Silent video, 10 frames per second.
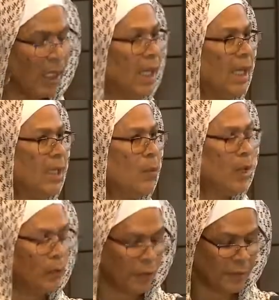
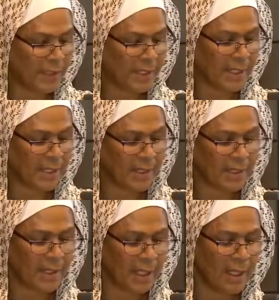Anyone who
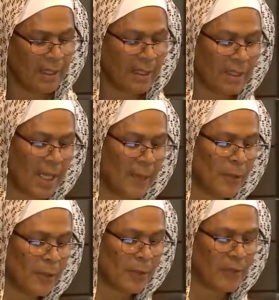resists the
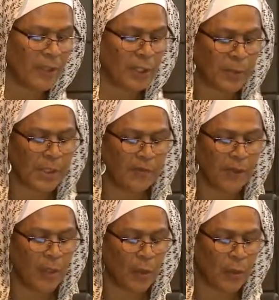establishment of their
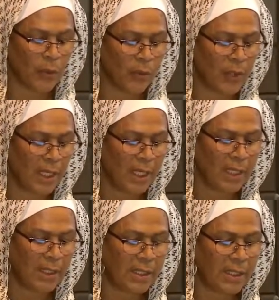specific goals
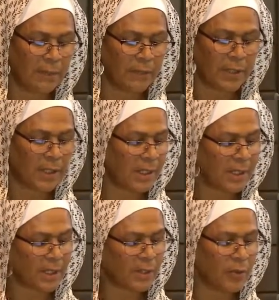is deemed
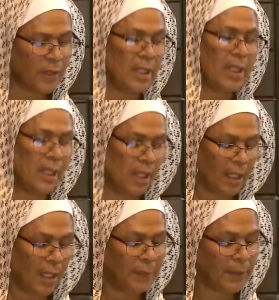resistant to the
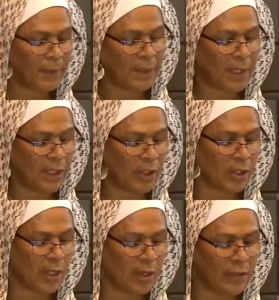
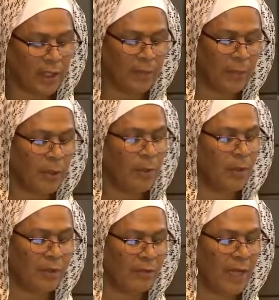implementation of the immutable
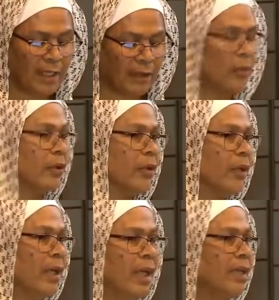divine order
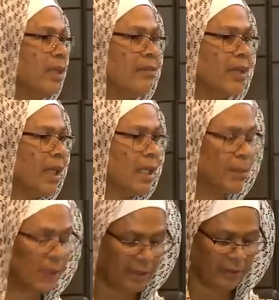and even an
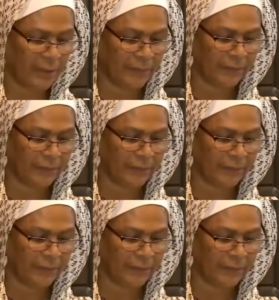unbeliever.